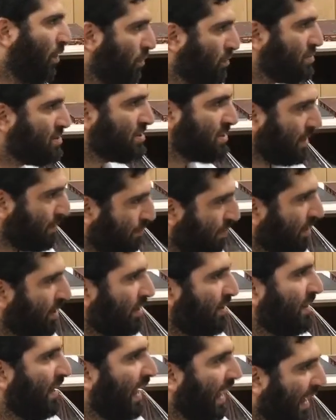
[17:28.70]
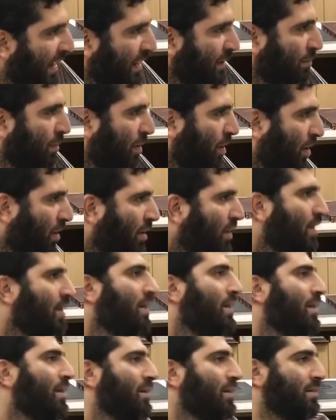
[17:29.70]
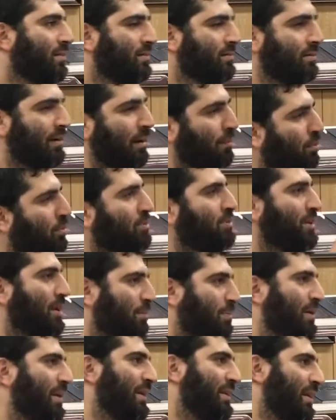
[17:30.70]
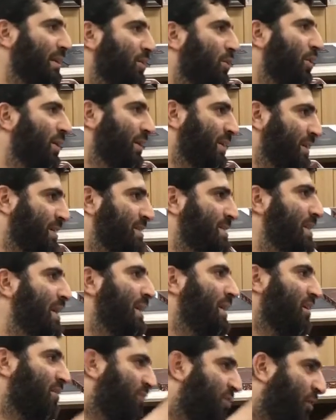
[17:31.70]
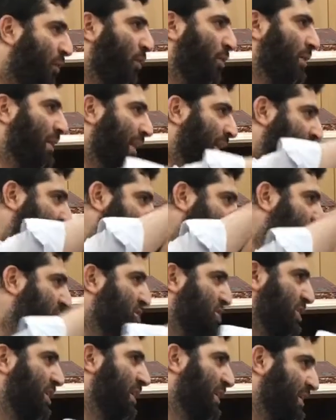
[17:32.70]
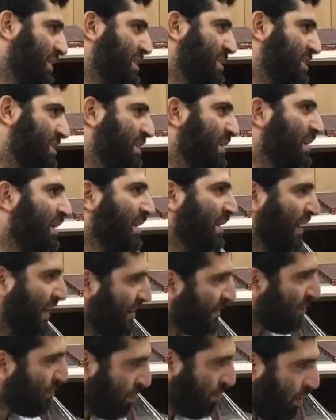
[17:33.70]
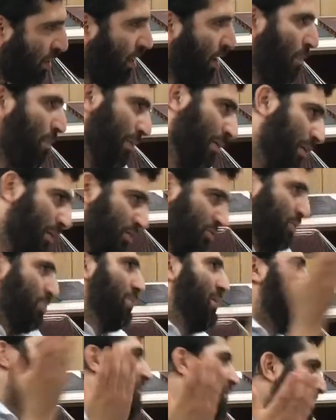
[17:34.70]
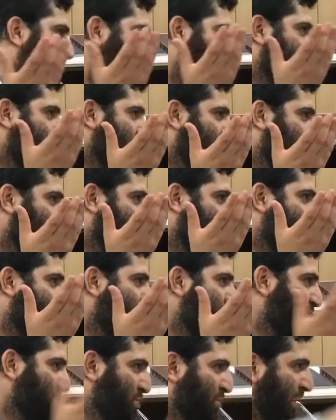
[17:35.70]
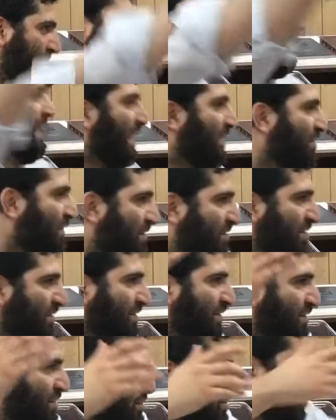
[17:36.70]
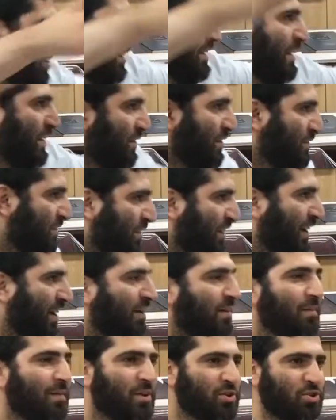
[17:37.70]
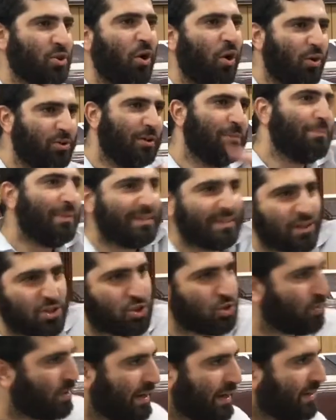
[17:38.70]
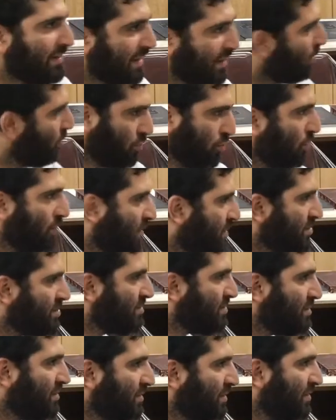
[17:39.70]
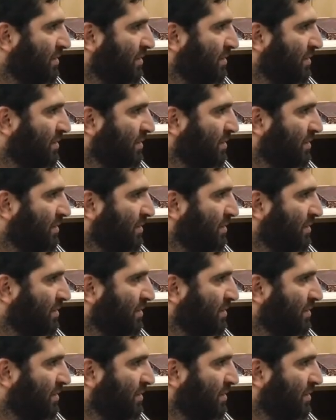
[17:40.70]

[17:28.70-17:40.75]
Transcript: owns some part of the animal, Kabut Abi, the goy could say the forelegs, the cheeks, and the maw belong to me. So you can't give it, you shouldn't give it to the. So all the meat that you eat, they don't do this.